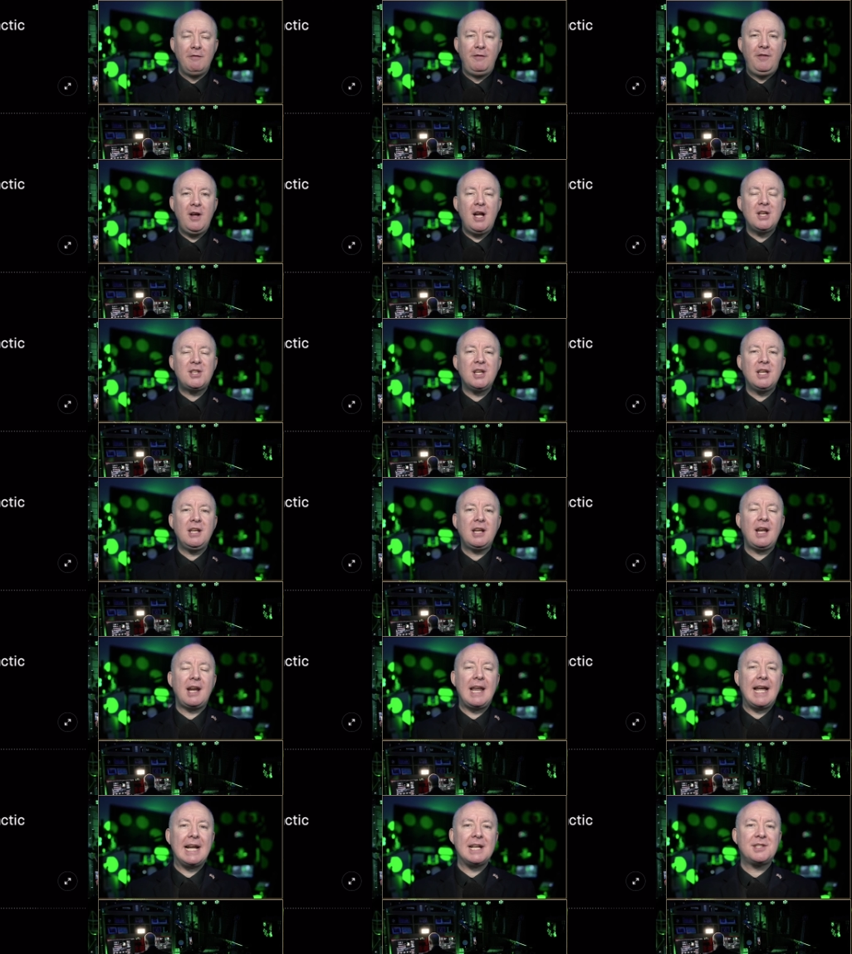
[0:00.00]
Virgin
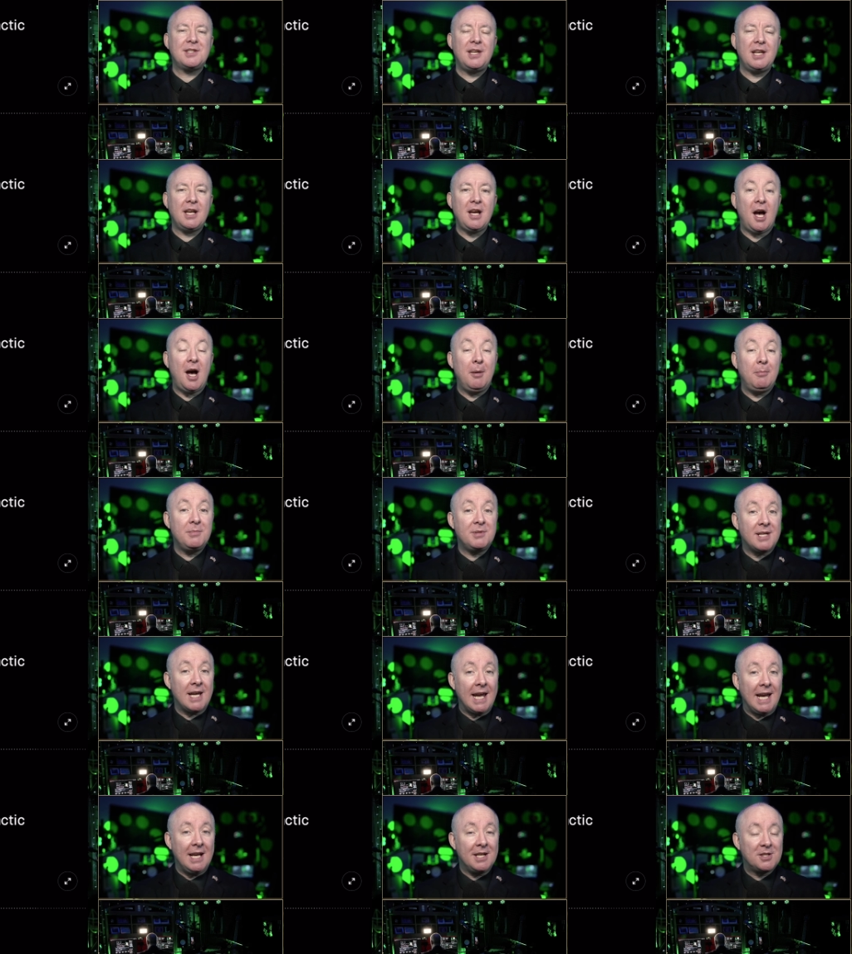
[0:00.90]
Galactic
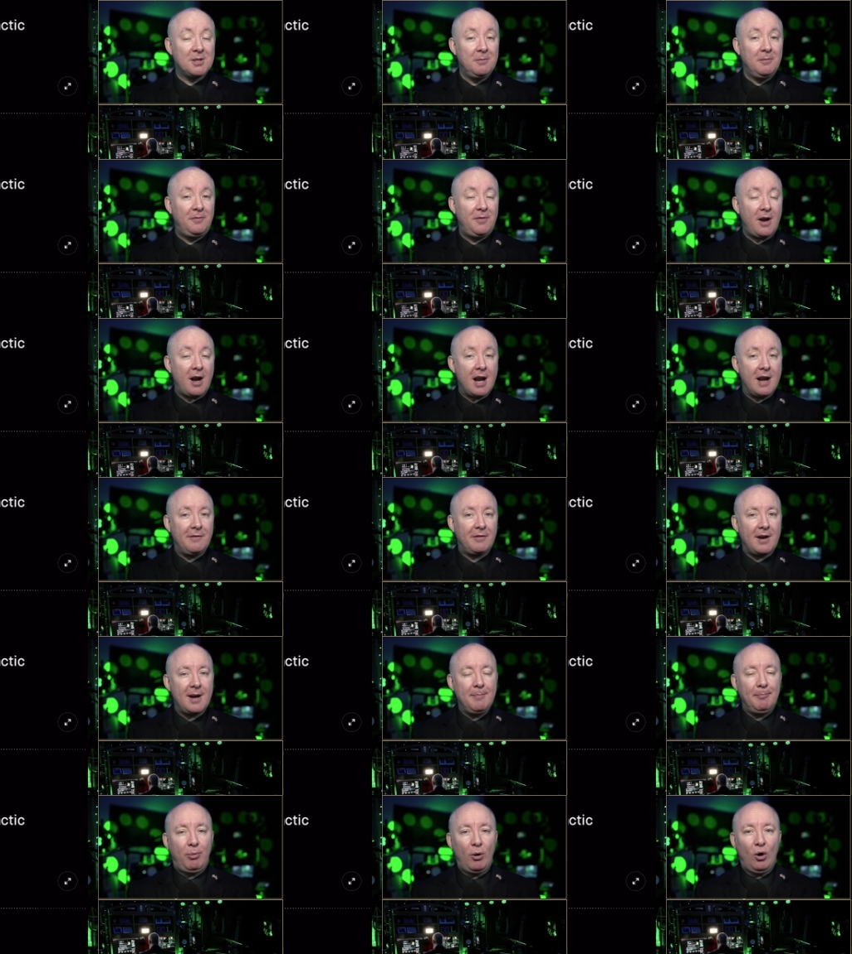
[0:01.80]
update, some very,
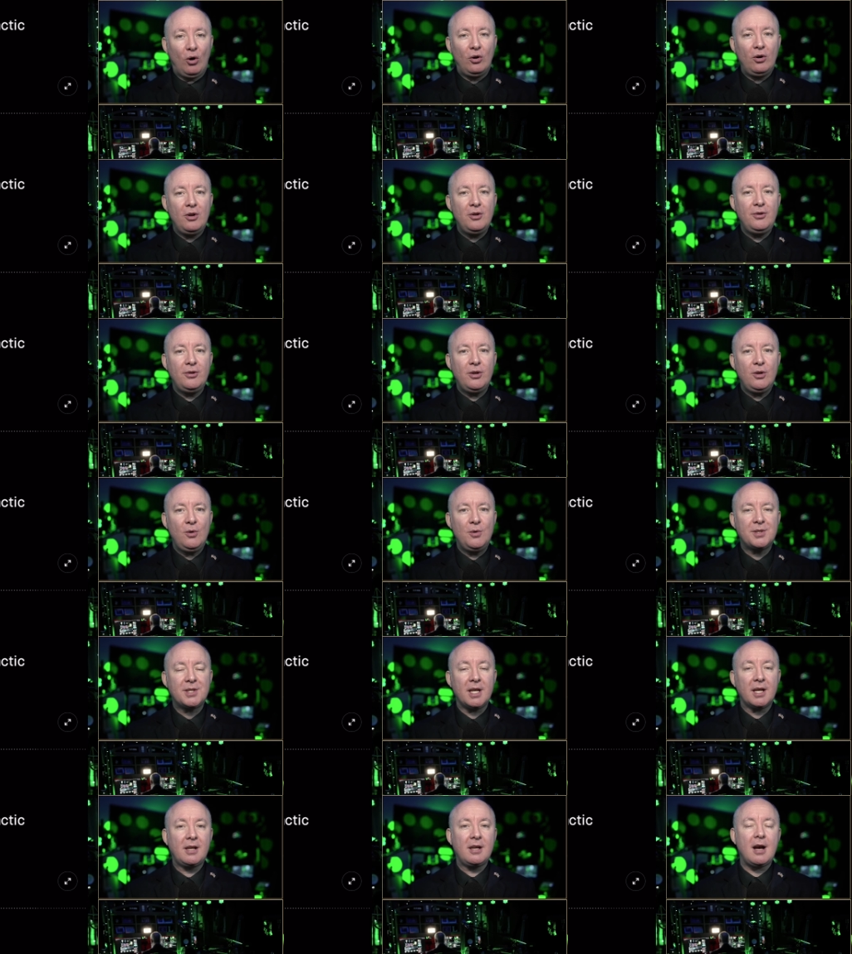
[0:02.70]
very important
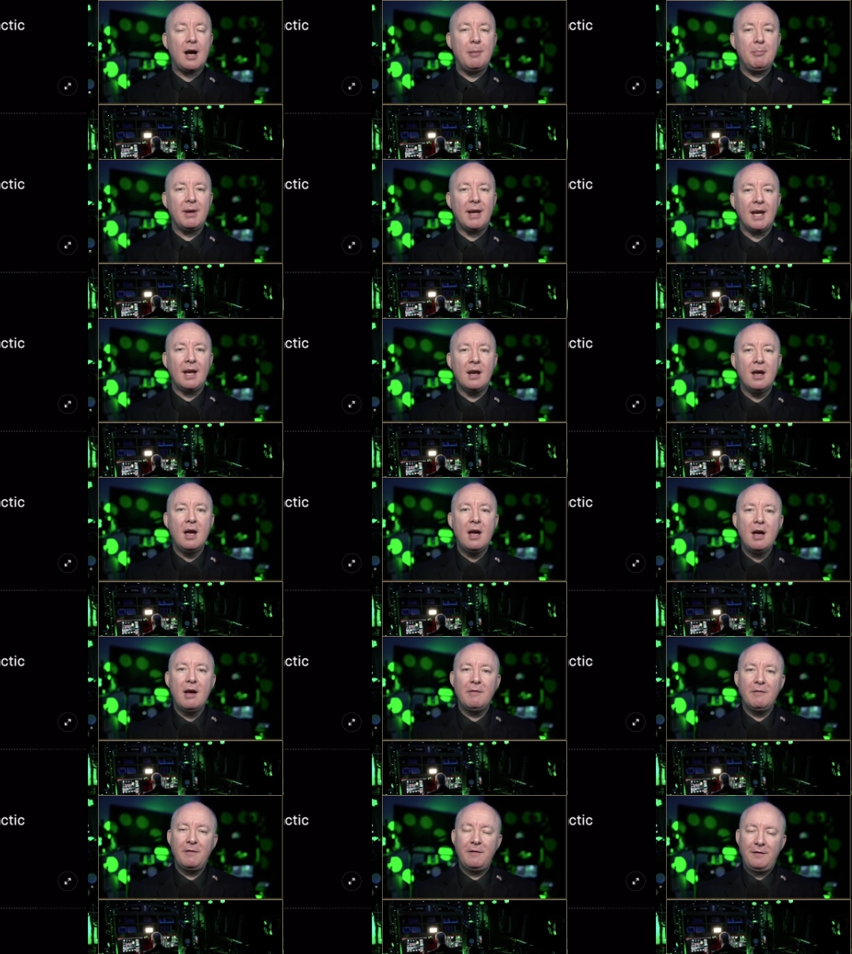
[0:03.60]
news coming
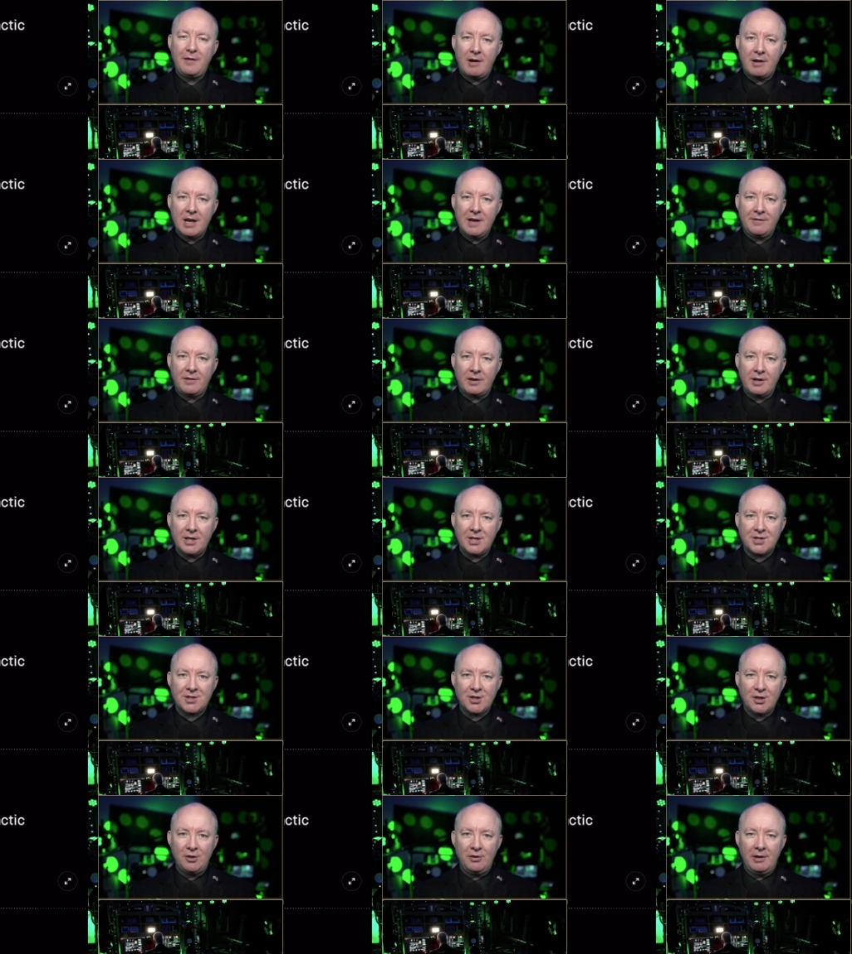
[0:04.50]
very, very
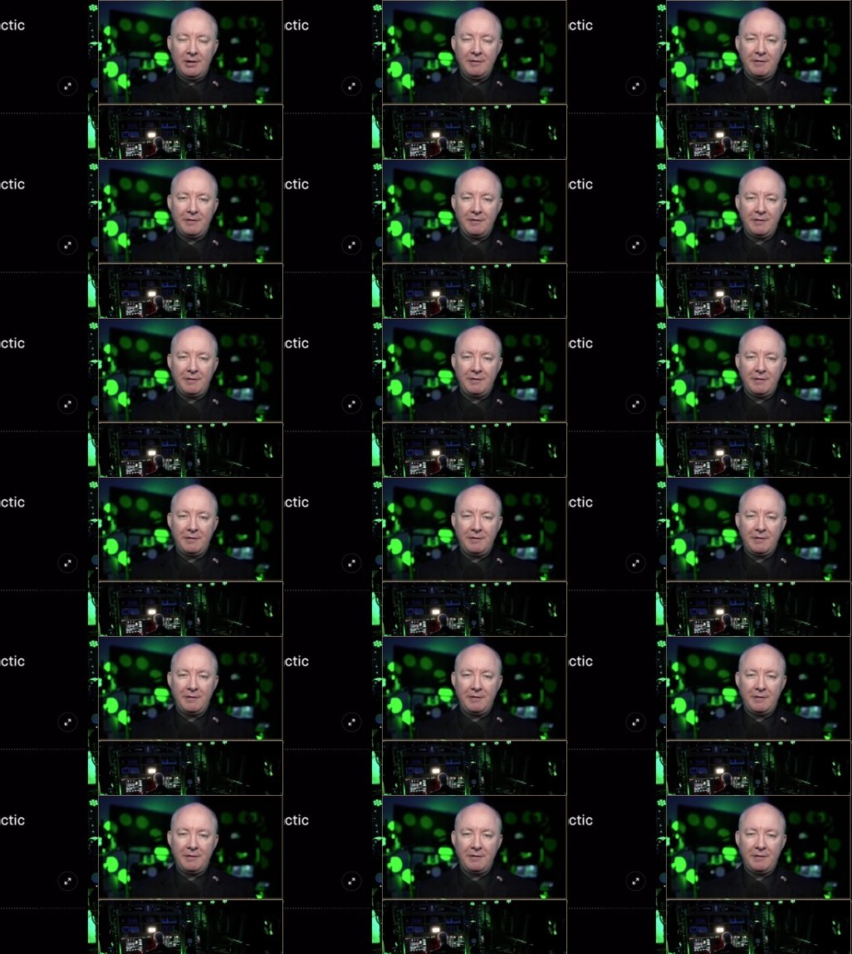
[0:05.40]
soon.